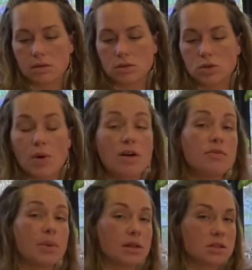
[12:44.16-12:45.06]
12
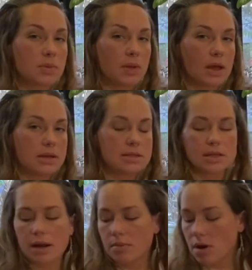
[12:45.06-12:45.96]
months plus,
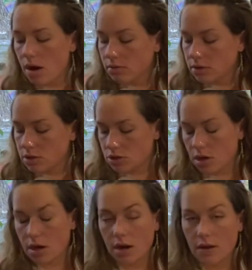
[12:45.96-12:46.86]
and I'm not really
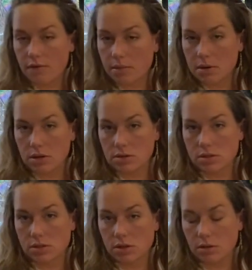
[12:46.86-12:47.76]
sure if I'm going to use
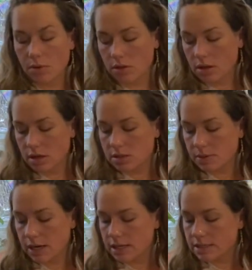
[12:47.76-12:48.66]
this during the birthing
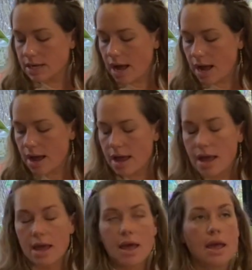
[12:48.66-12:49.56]
experience.
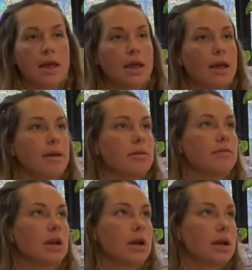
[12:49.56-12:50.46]
I am a
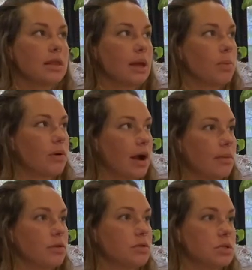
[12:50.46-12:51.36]
very like
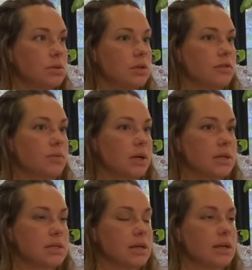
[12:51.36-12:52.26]
primal intuitive
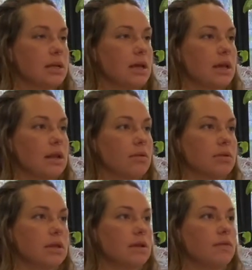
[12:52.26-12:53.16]
person, and I
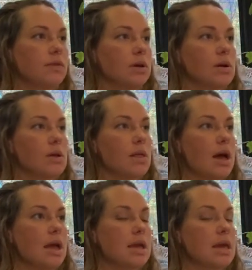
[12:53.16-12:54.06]
really feel
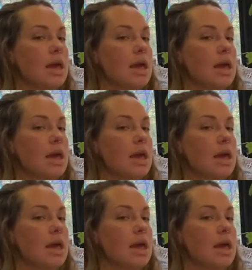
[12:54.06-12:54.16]
like